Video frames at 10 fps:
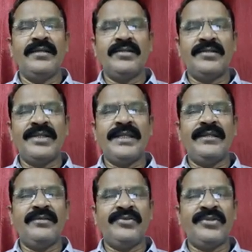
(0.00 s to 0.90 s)

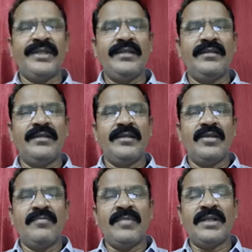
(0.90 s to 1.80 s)
3, 3.
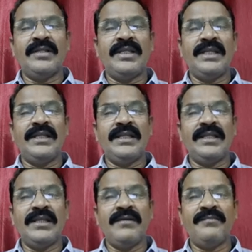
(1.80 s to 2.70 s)
But the
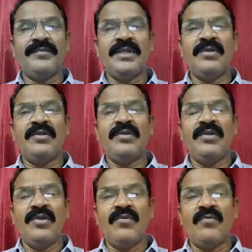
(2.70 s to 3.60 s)
degree of
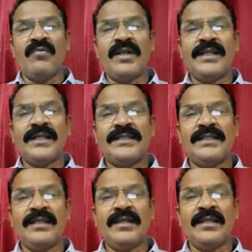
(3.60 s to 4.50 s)
the vertex in
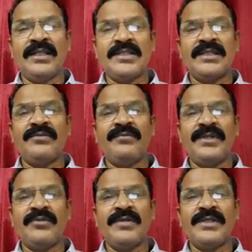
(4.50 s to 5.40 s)
the other set
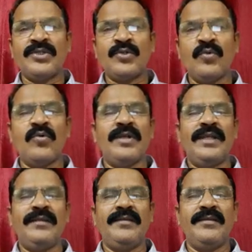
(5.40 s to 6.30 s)
V2 is 2
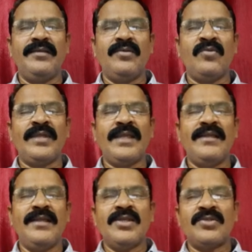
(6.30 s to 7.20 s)
only.
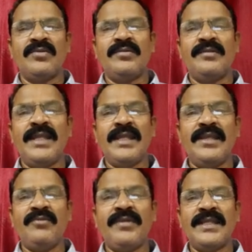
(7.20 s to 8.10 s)
Okay, so
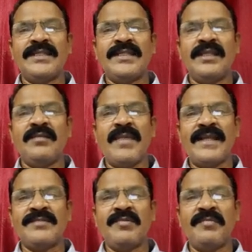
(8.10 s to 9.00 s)
there you can say the
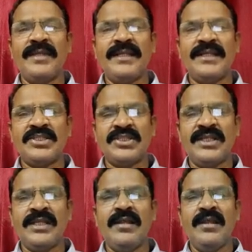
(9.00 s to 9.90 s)
maximum degree is
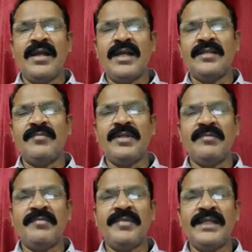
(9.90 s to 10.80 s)
3 and the
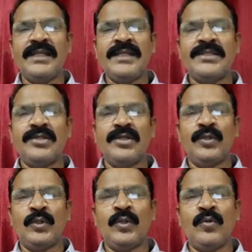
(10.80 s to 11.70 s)
minimum degree is
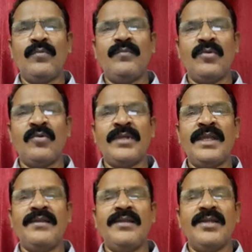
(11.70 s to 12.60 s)
2.
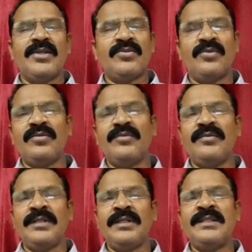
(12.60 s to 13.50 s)
Okay, so
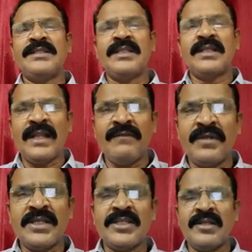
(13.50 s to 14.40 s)
this is the
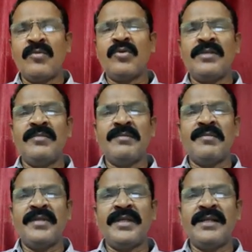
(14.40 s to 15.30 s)
clarification about the
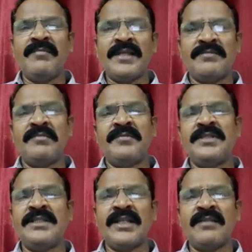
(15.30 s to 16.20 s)
minimum degree and maximum degree.
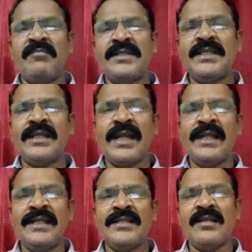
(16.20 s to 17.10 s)
These are the basic
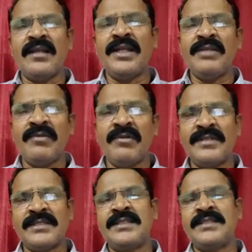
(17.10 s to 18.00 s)
ideas already we have
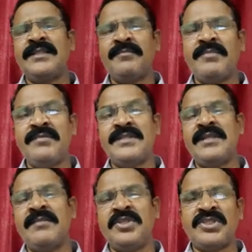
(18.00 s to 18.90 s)
discussed in the previous
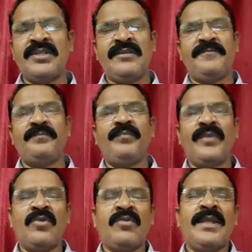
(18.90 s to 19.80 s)
semester.
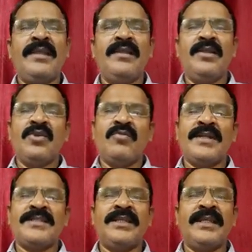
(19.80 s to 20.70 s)
Okay,
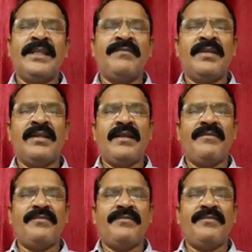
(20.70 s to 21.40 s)
what is the degree of a graph